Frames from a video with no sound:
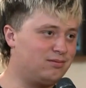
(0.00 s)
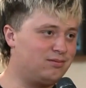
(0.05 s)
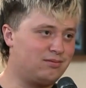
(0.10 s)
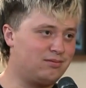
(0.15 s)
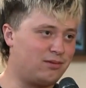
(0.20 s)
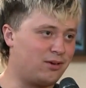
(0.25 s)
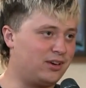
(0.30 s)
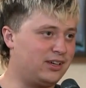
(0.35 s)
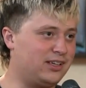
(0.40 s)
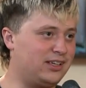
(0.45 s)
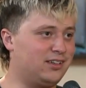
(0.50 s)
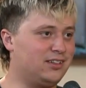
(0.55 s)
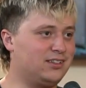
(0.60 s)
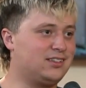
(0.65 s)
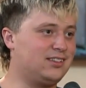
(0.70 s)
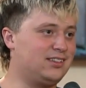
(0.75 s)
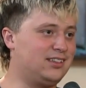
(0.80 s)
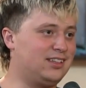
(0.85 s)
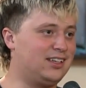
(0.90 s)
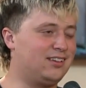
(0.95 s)
40
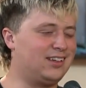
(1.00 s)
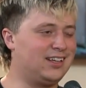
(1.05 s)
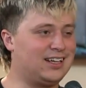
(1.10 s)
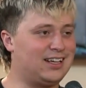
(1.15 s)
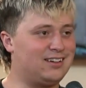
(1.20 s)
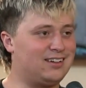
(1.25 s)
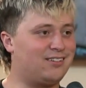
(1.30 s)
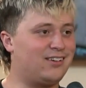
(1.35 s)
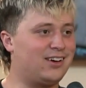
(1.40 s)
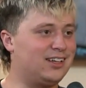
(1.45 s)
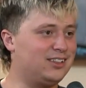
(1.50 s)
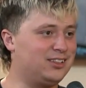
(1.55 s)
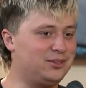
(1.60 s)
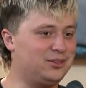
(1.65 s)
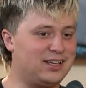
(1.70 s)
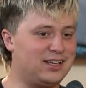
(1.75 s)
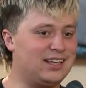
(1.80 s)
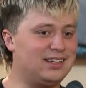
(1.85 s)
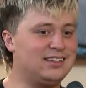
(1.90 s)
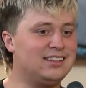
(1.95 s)
years. You know, like I don't want to do
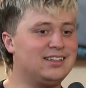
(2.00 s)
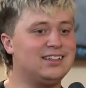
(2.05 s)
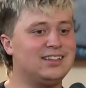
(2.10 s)
that.